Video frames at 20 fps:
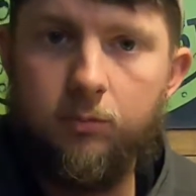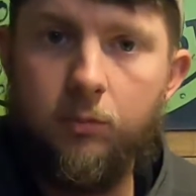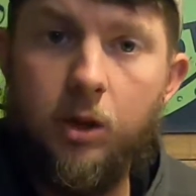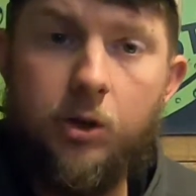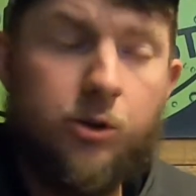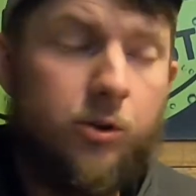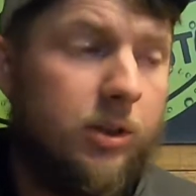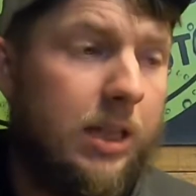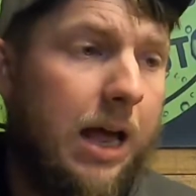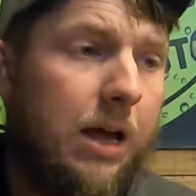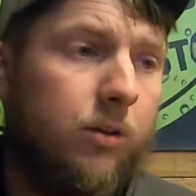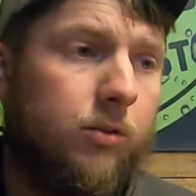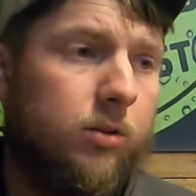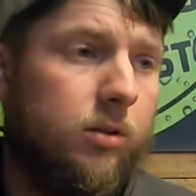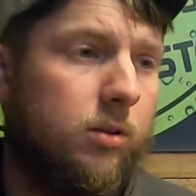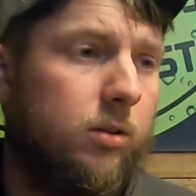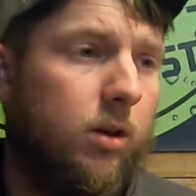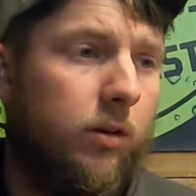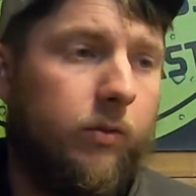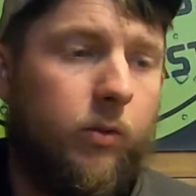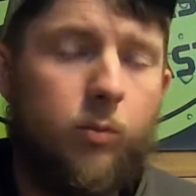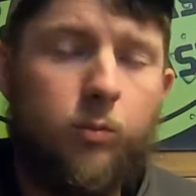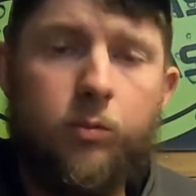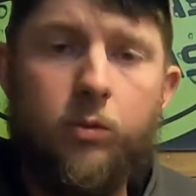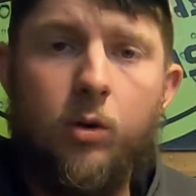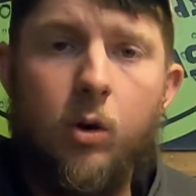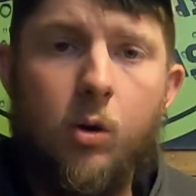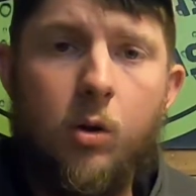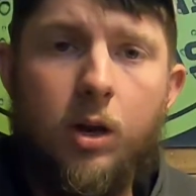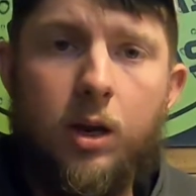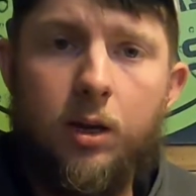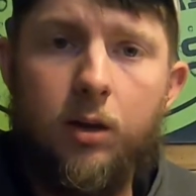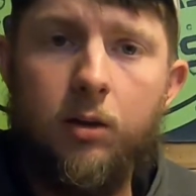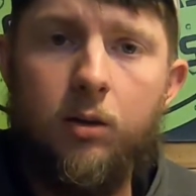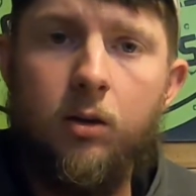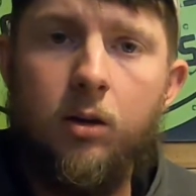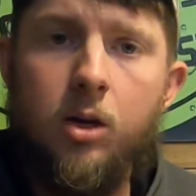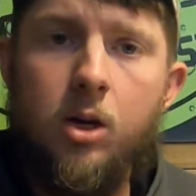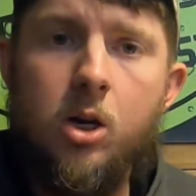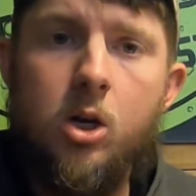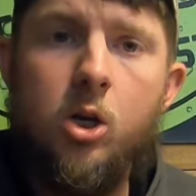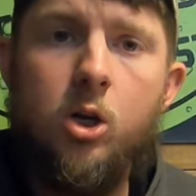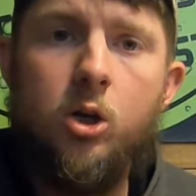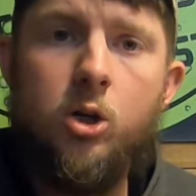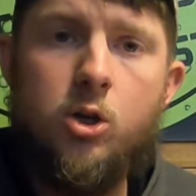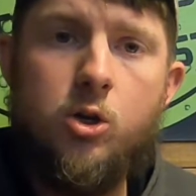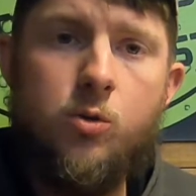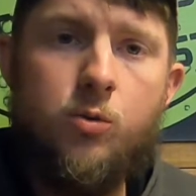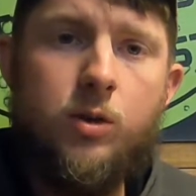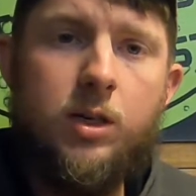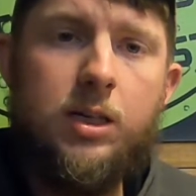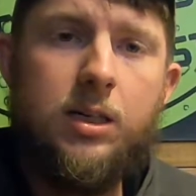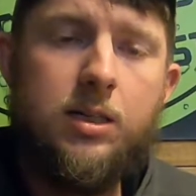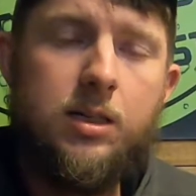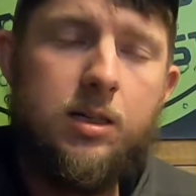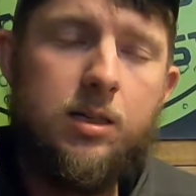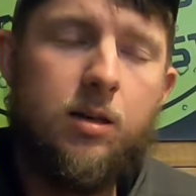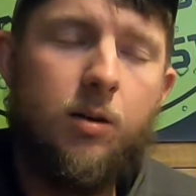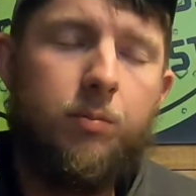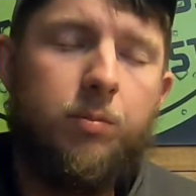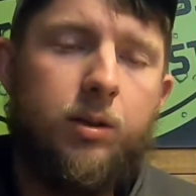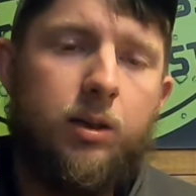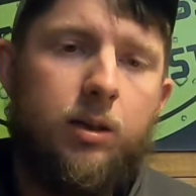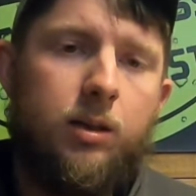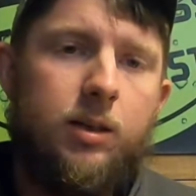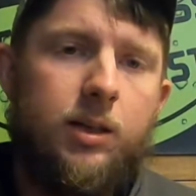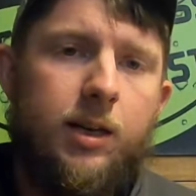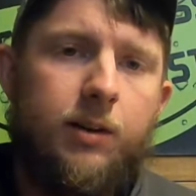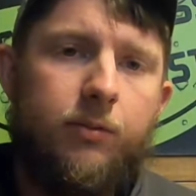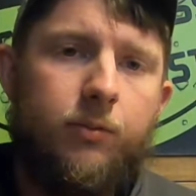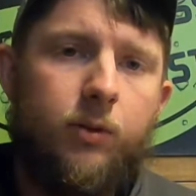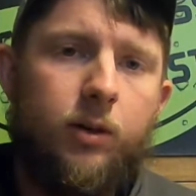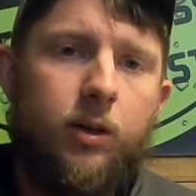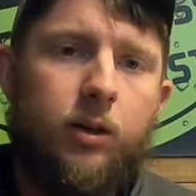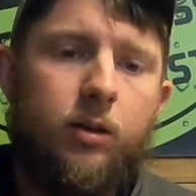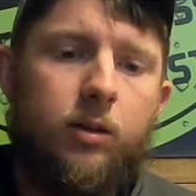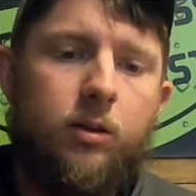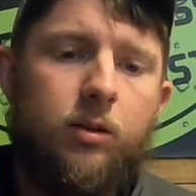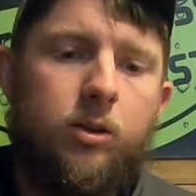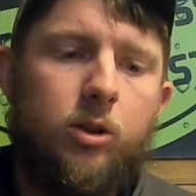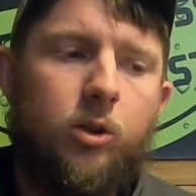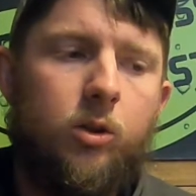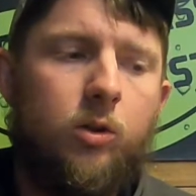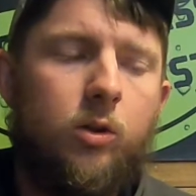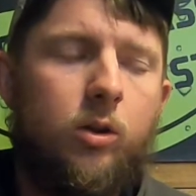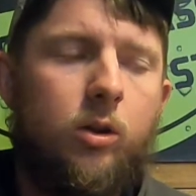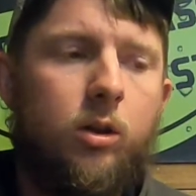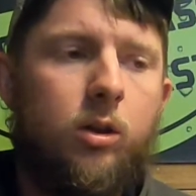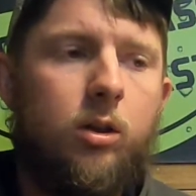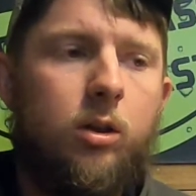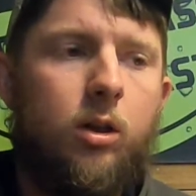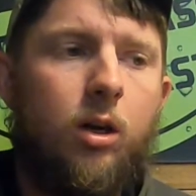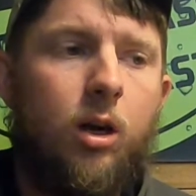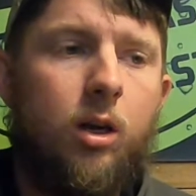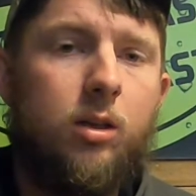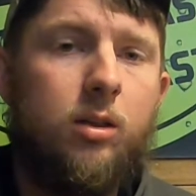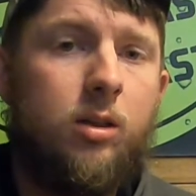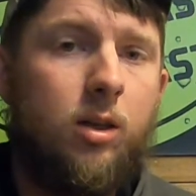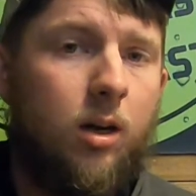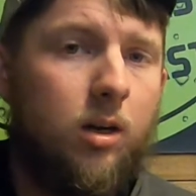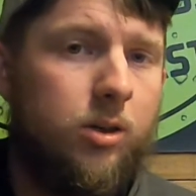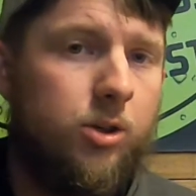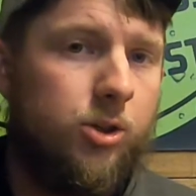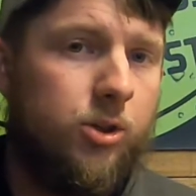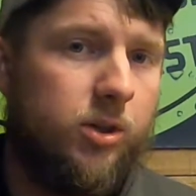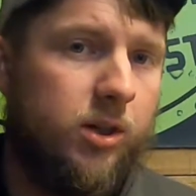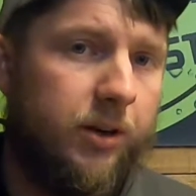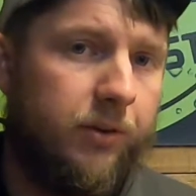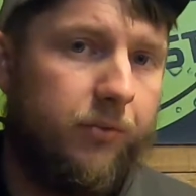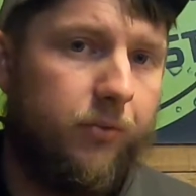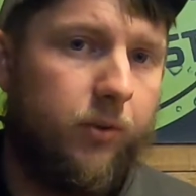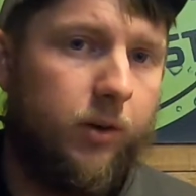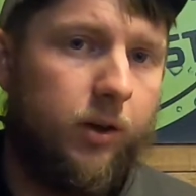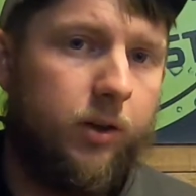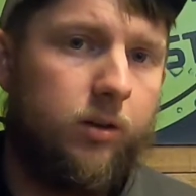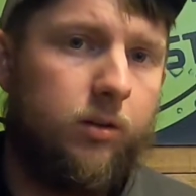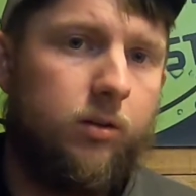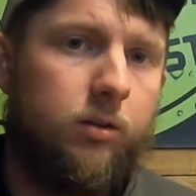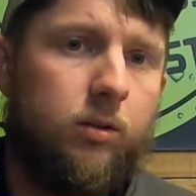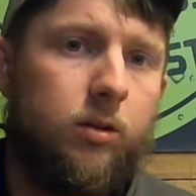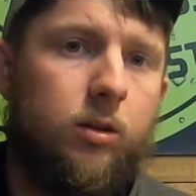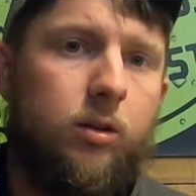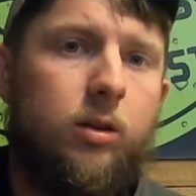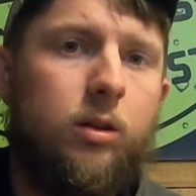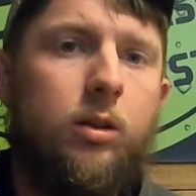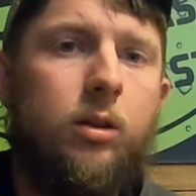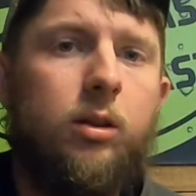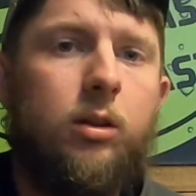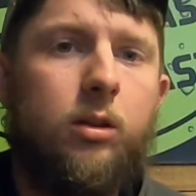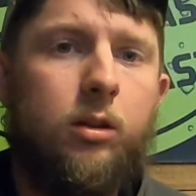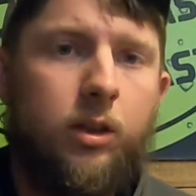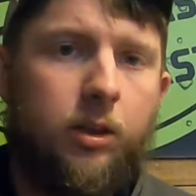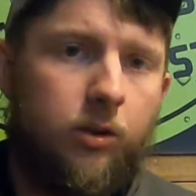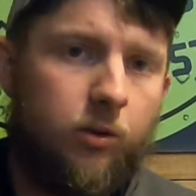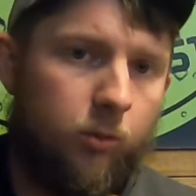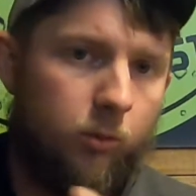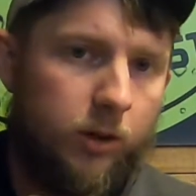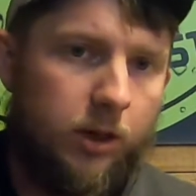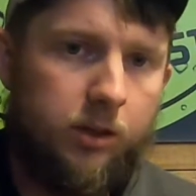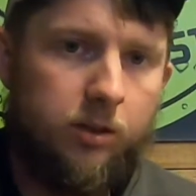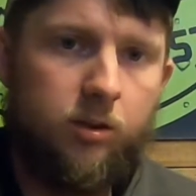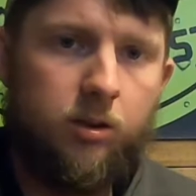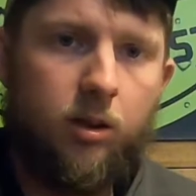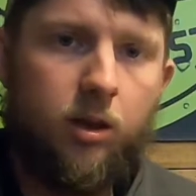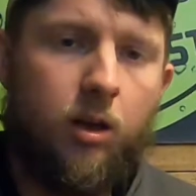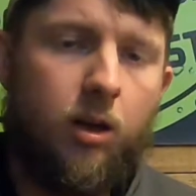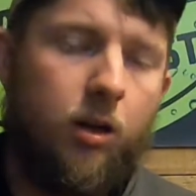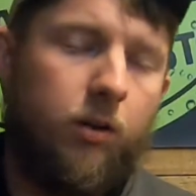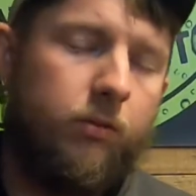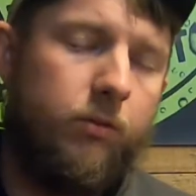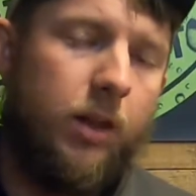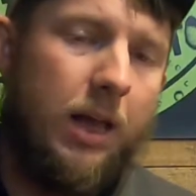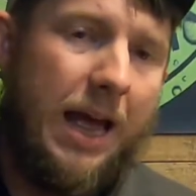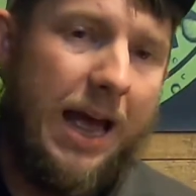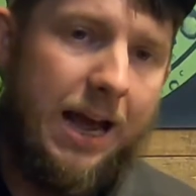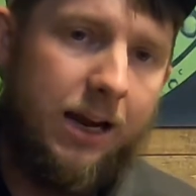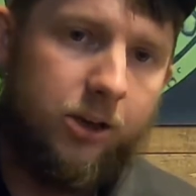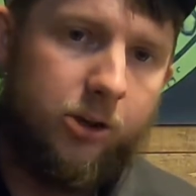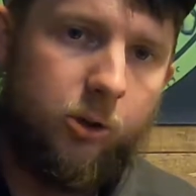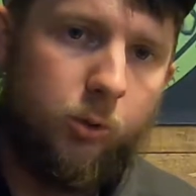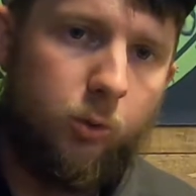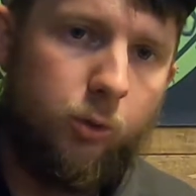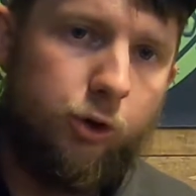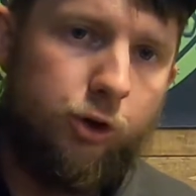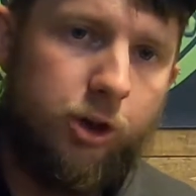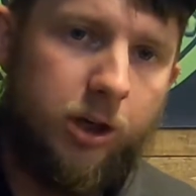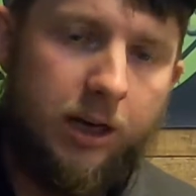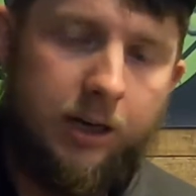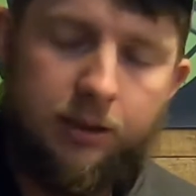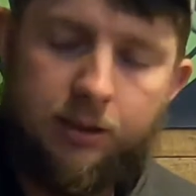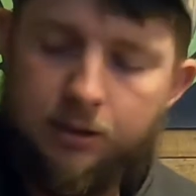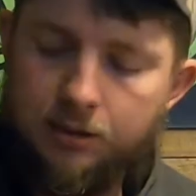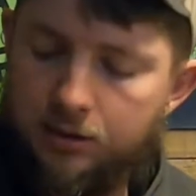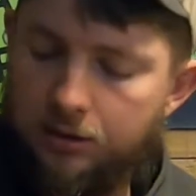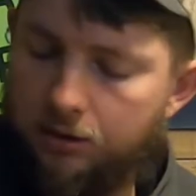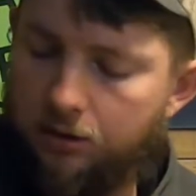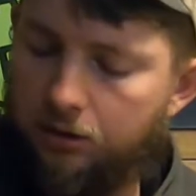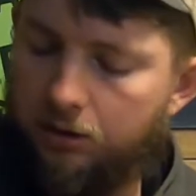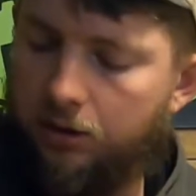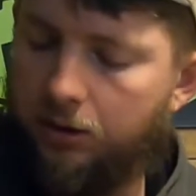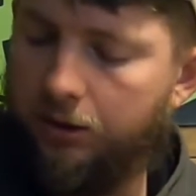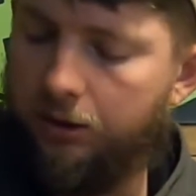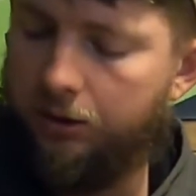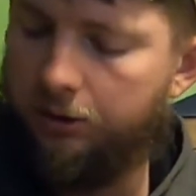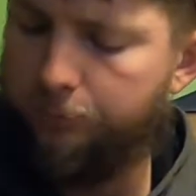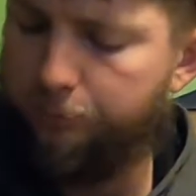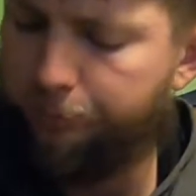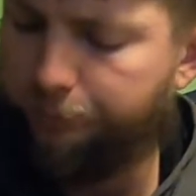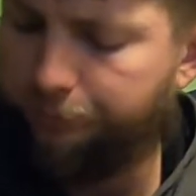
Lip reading: There's thousands of them, and you need something different to look a touch different than the rest of the actual shad that's in the lake.